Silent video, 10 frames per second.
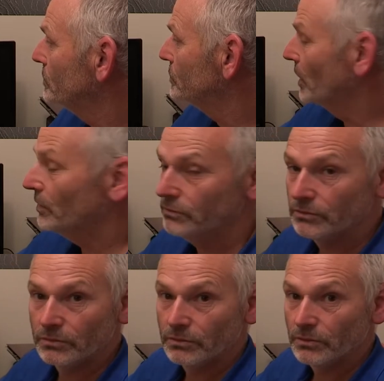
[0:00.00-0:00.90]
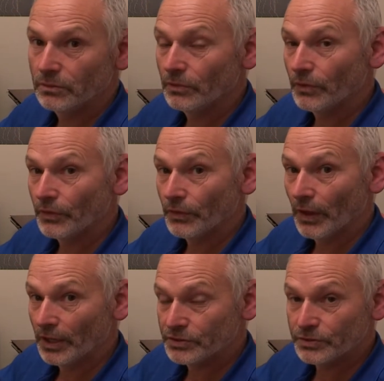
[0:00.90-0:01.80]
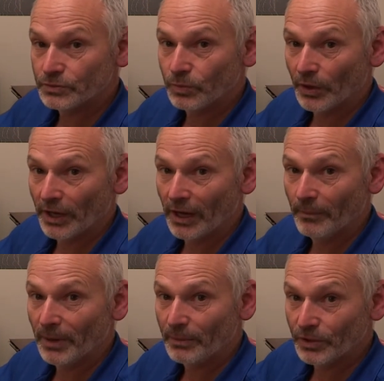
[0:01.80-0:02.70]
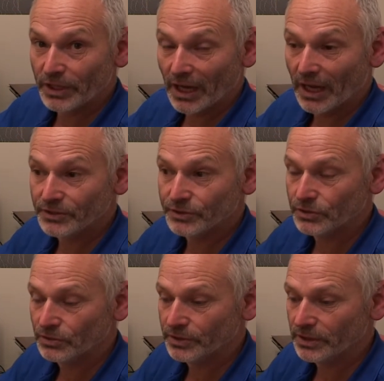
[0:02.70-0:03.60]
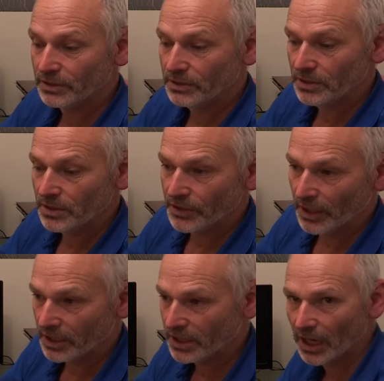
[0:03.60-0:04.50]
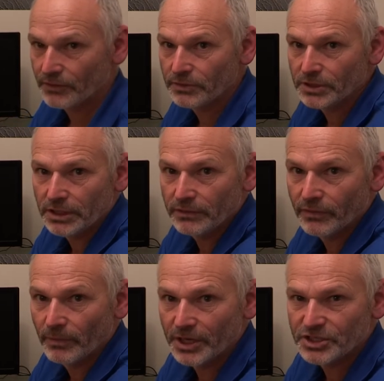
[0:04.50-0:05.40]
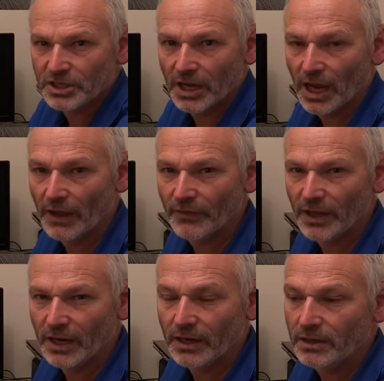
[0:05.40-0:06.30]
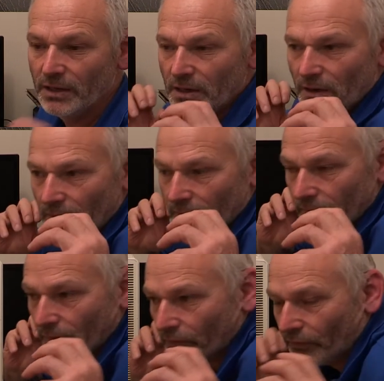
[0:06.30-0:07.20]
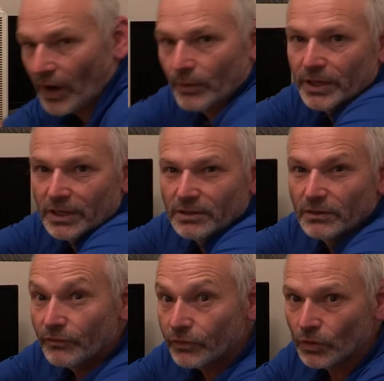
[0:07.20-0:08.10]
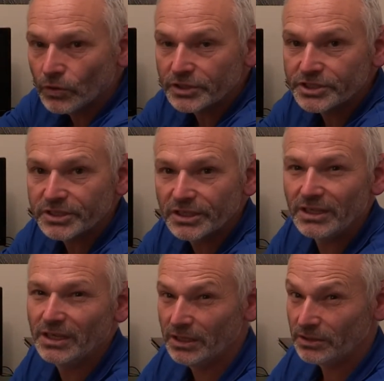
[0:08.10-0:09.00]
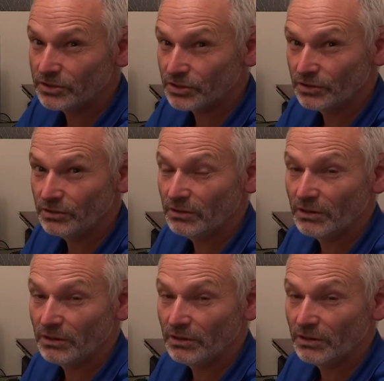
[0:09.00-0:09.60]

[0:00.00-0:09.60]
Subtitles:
So that's what our memory cards are doing. They're gathering the information and then throwing it flawlessly into